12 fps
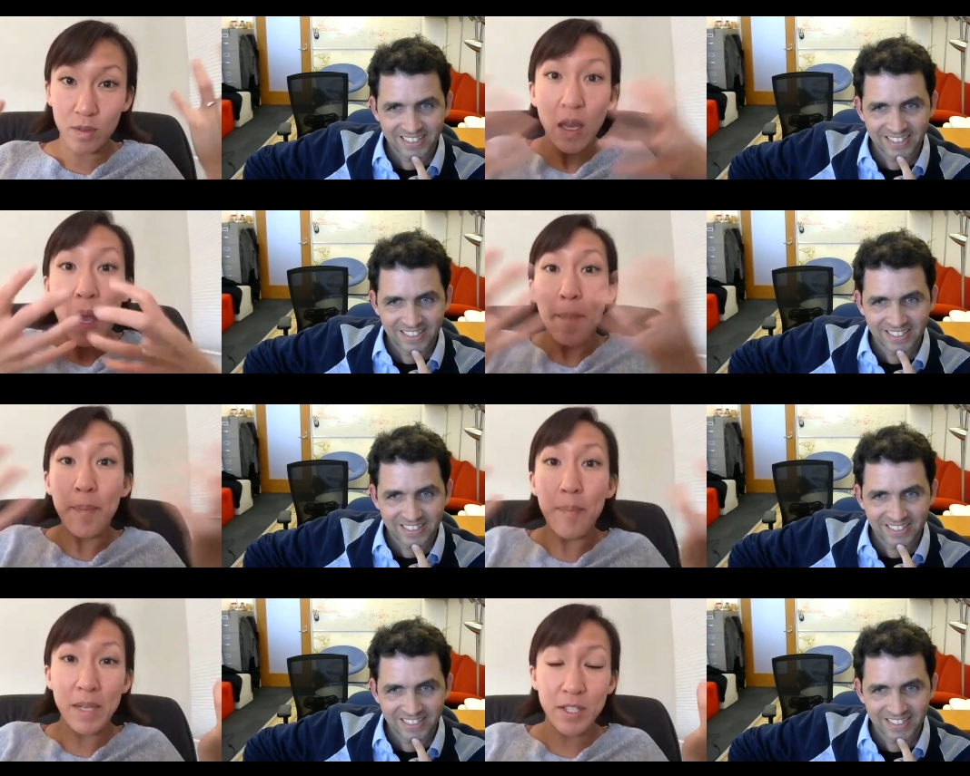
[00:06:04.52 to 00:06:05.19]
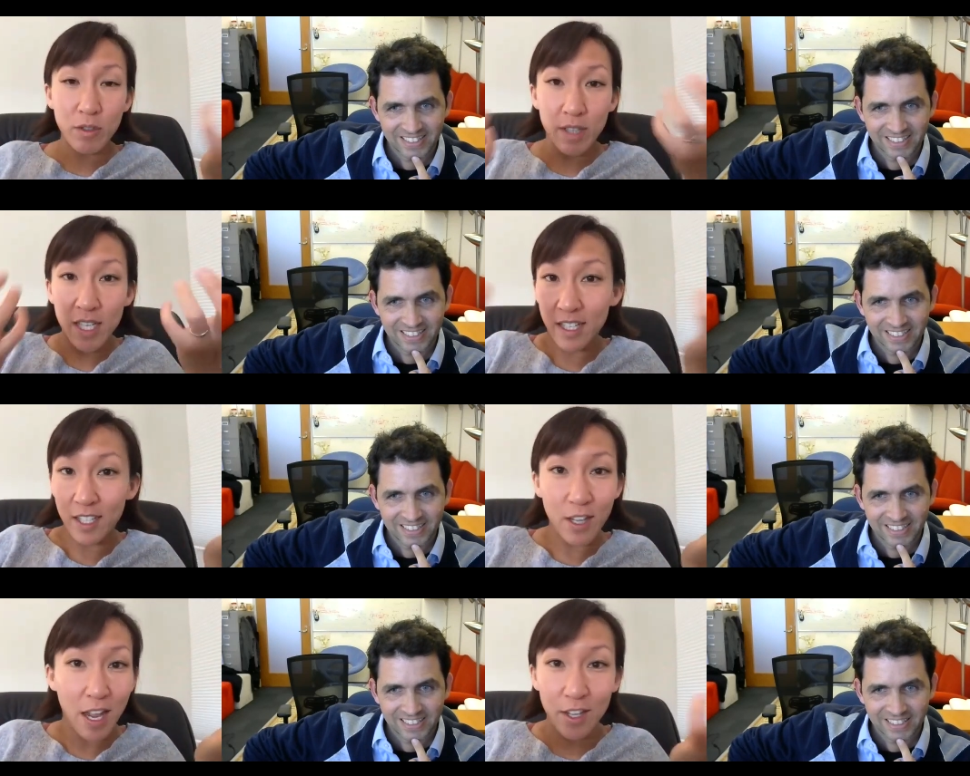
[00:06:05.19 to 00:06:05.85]
Speaker 1: mysteries and,
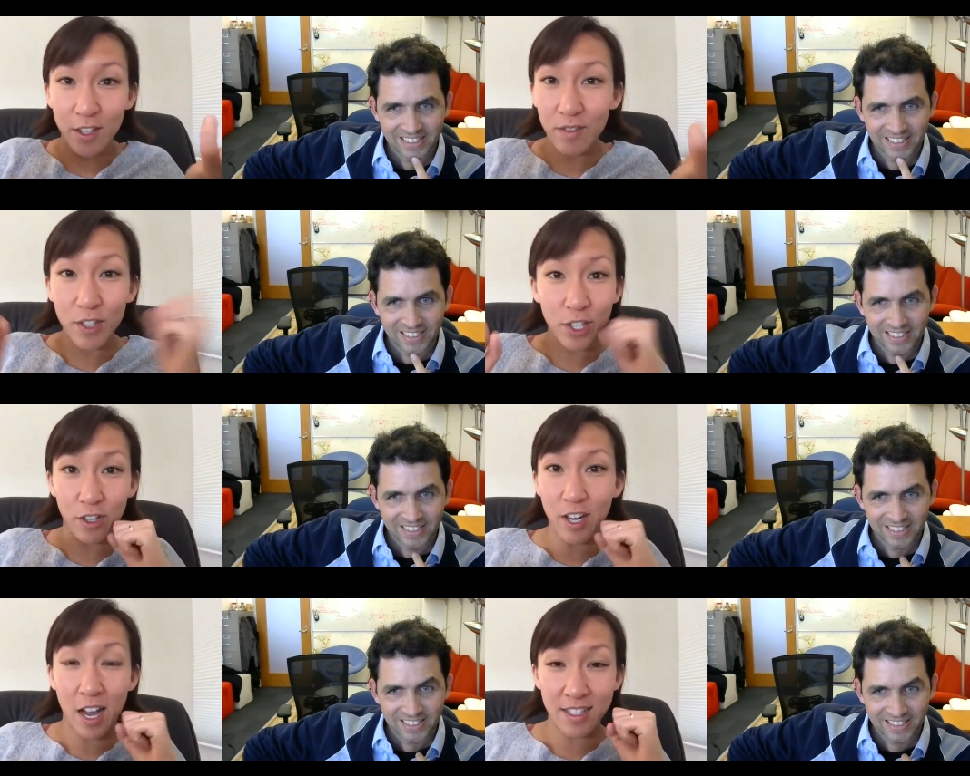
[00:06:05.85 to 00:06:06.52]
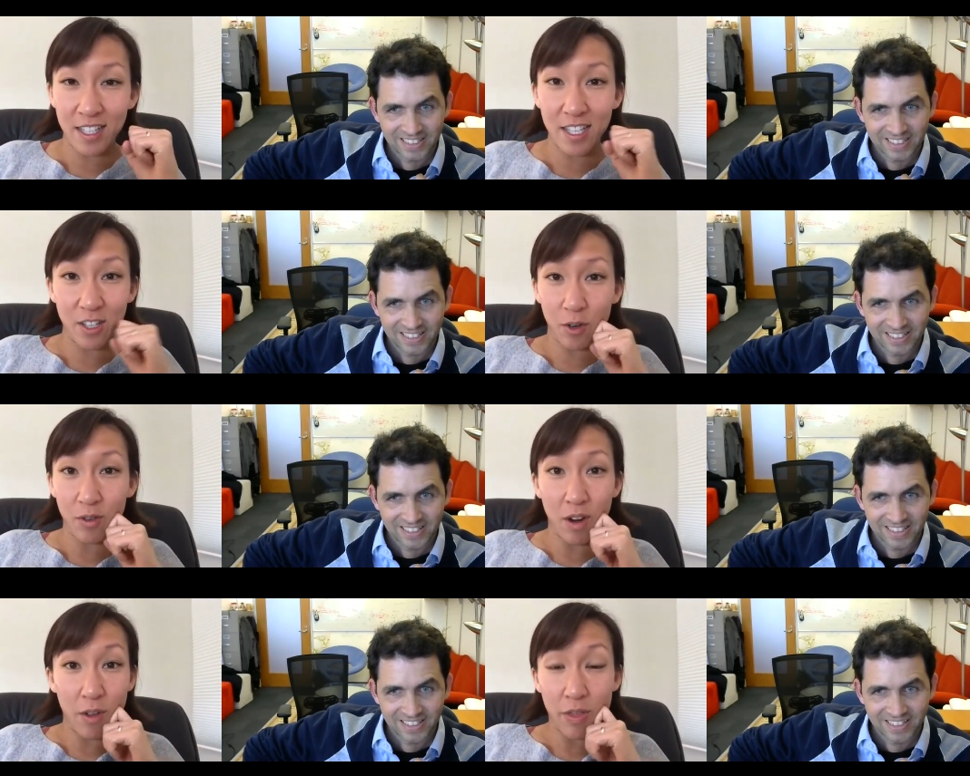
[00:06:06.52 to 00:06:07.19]
and curiosities are,
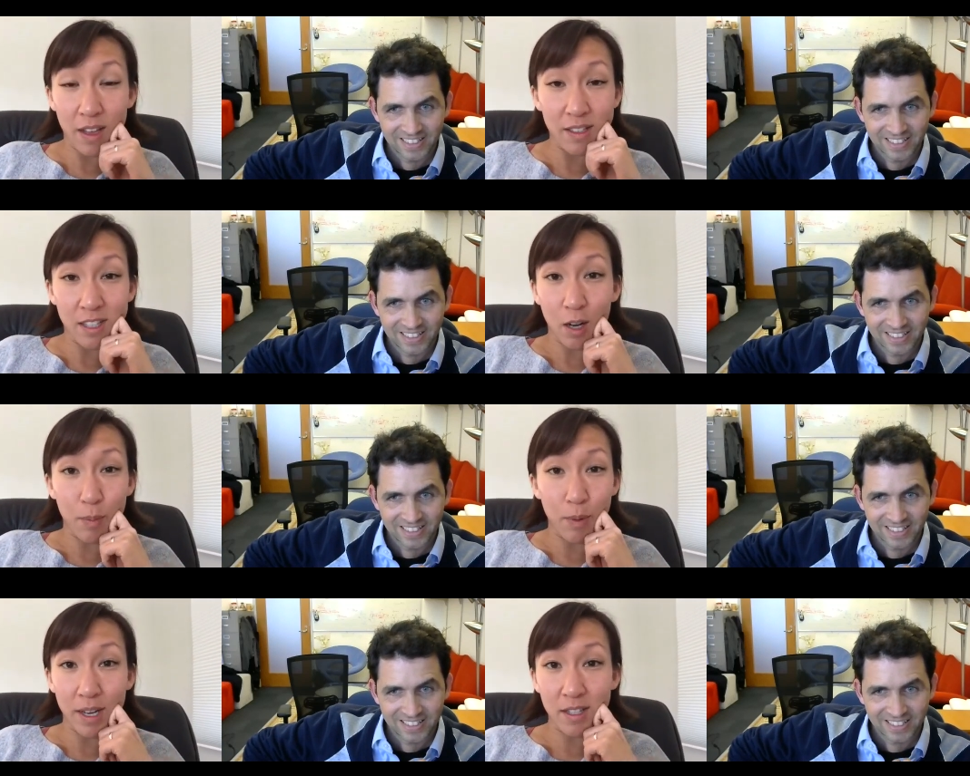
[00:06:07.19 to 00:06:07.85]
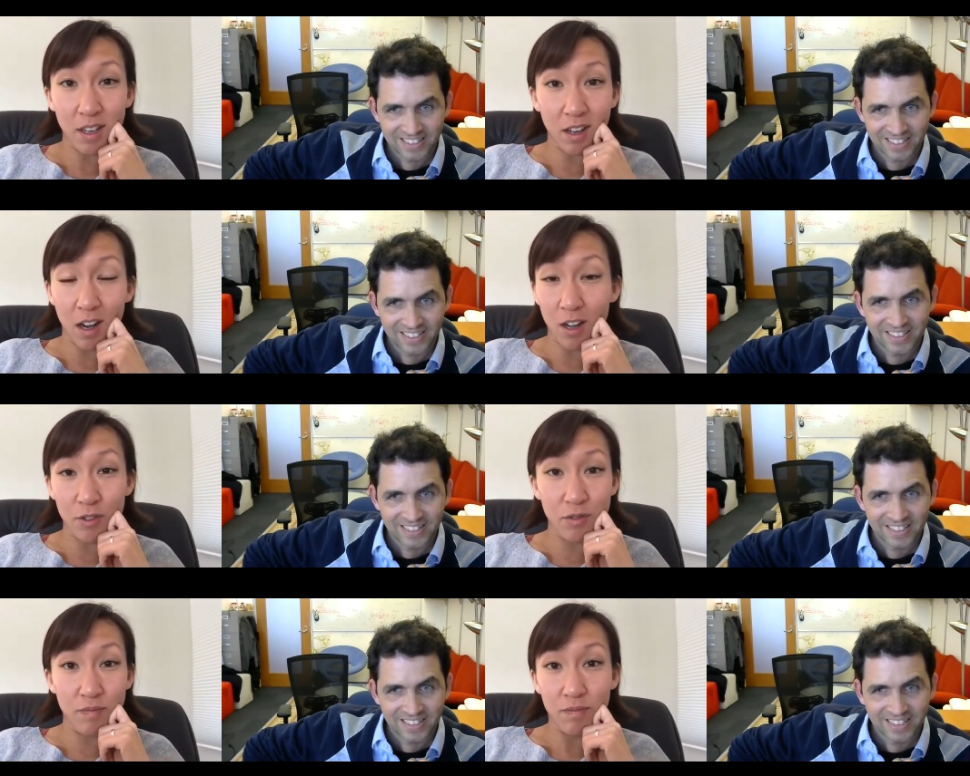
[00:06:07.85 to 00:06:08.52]
are things that our brains are
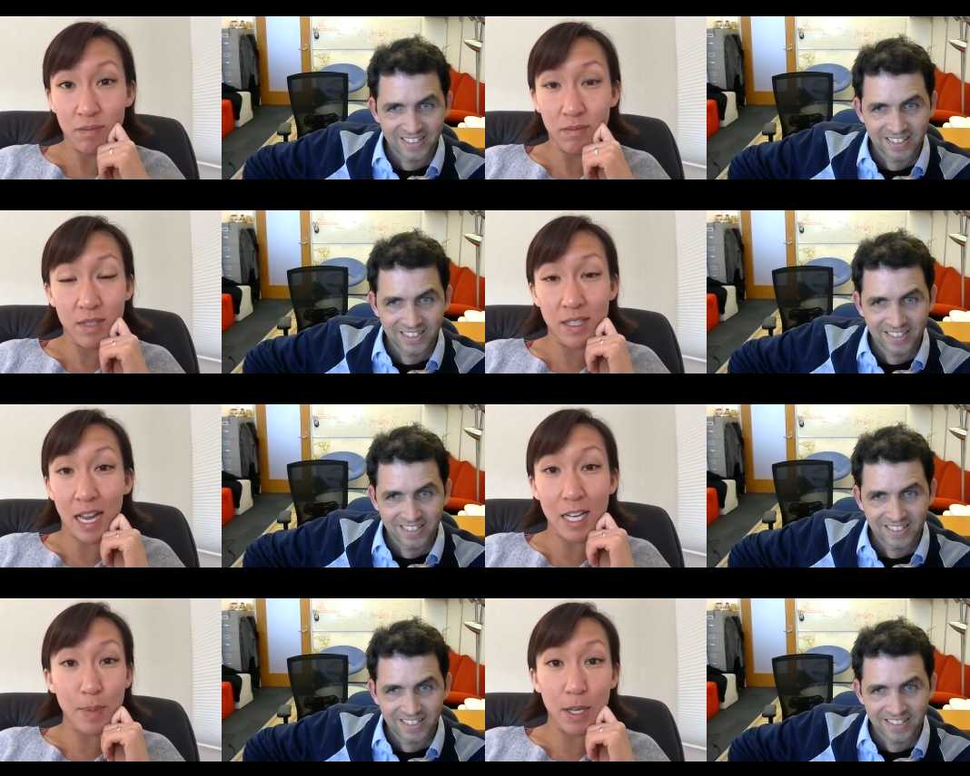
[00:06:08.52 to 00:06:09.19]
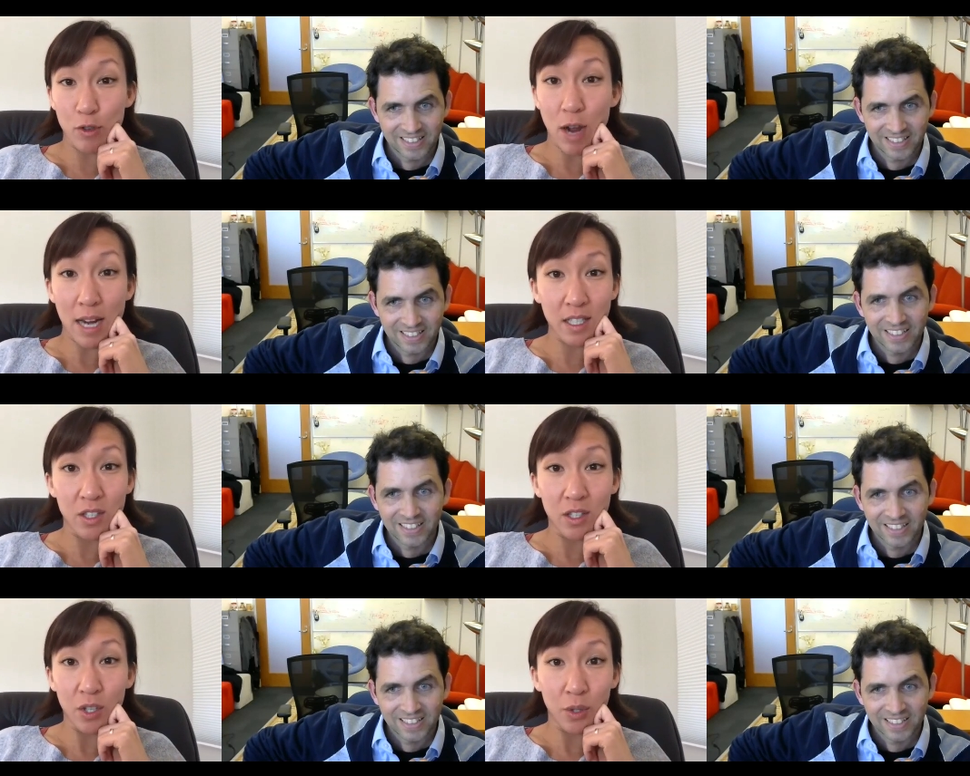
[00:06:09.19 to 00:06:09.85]
designed to be attracted
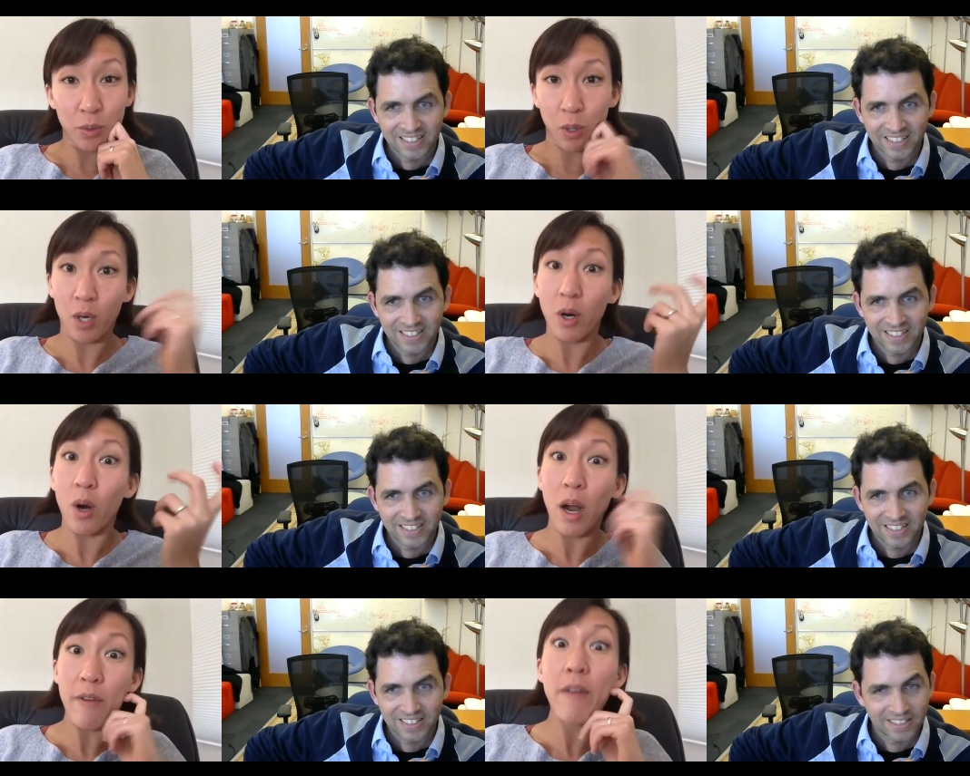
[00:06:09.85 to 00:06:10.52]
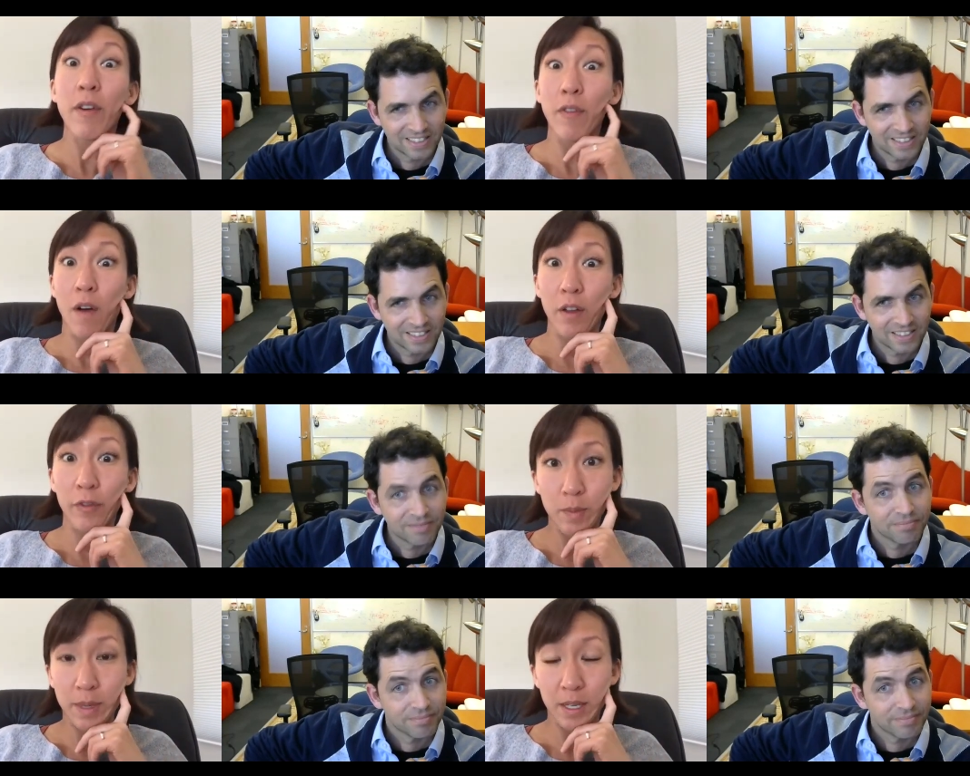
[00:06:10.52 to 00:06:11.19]
to or, or have evolved to
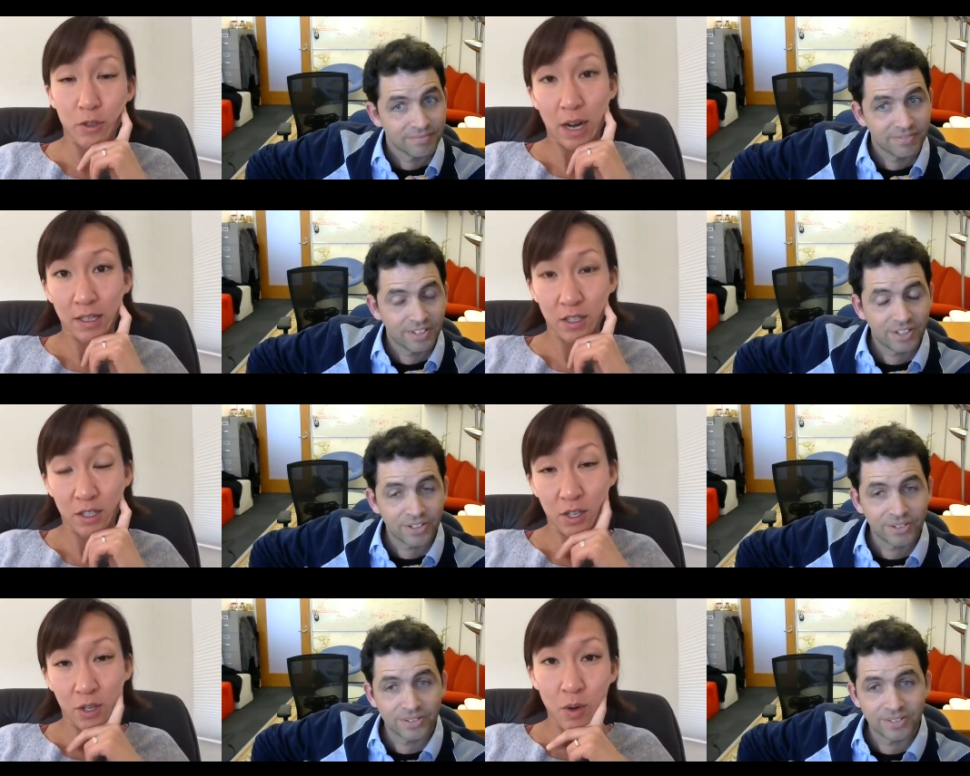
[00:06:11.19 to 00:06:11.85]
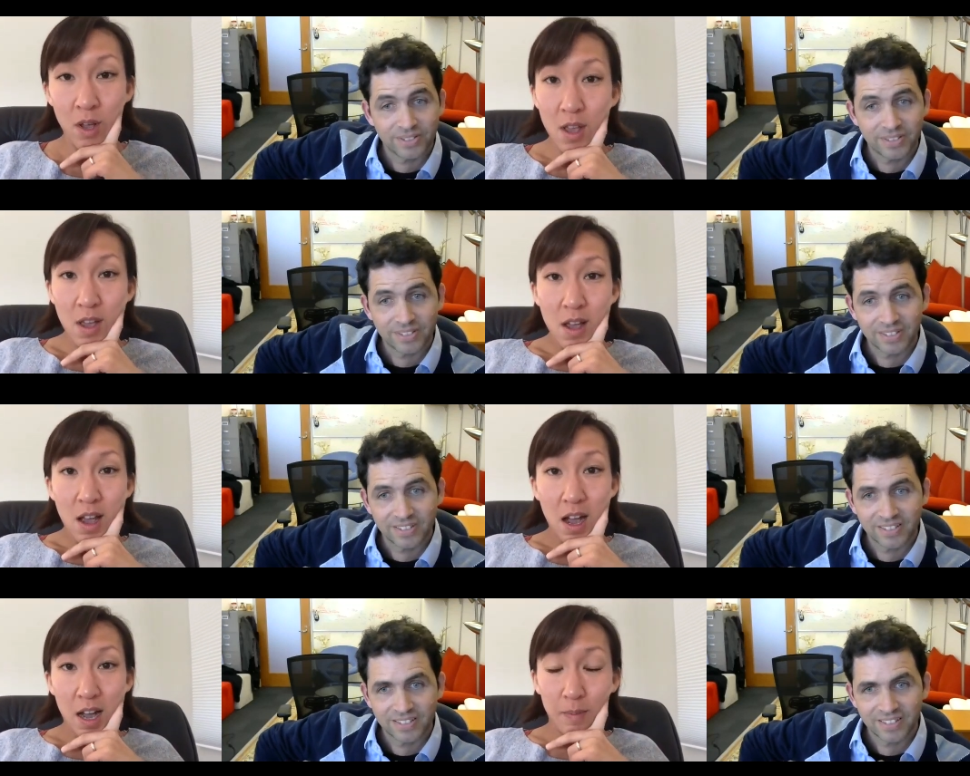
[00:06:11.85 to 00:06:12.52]
be attracted to. Sure.
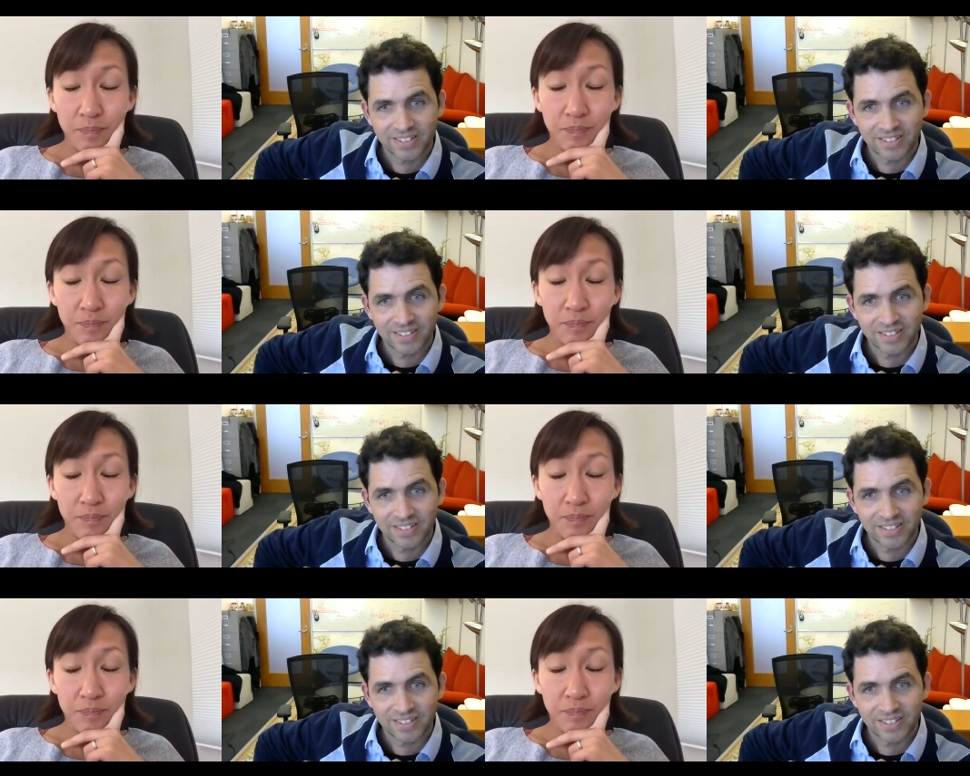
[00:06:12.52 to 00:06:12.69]
Um,